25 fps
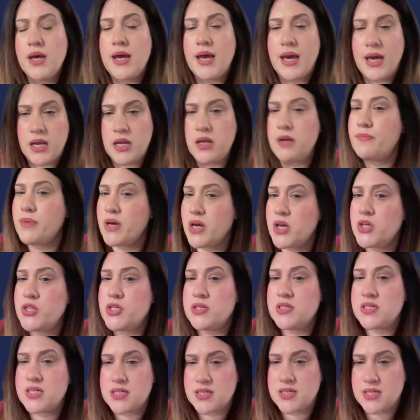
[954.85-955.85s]
in an
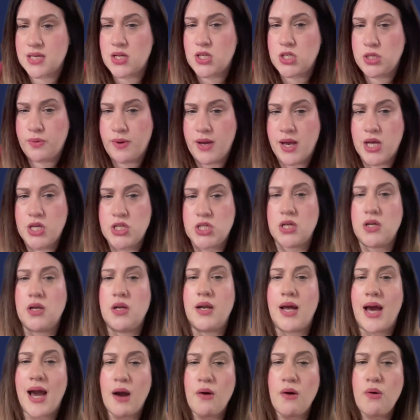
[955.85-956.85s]
emergency situation,
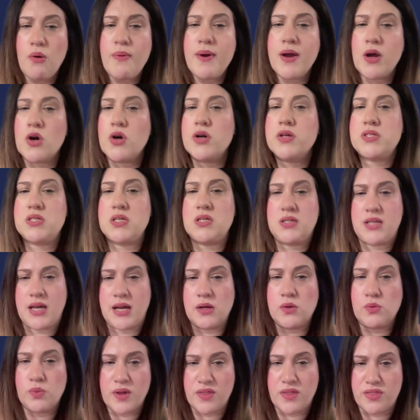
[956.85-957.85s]
and how are we going to
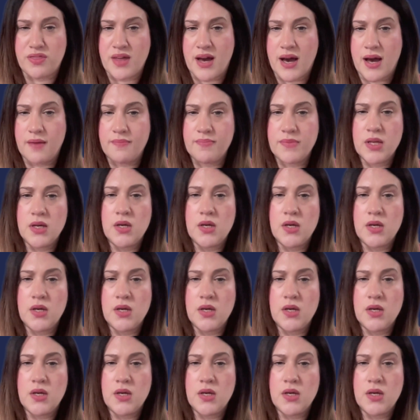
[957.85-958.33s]
deal with that?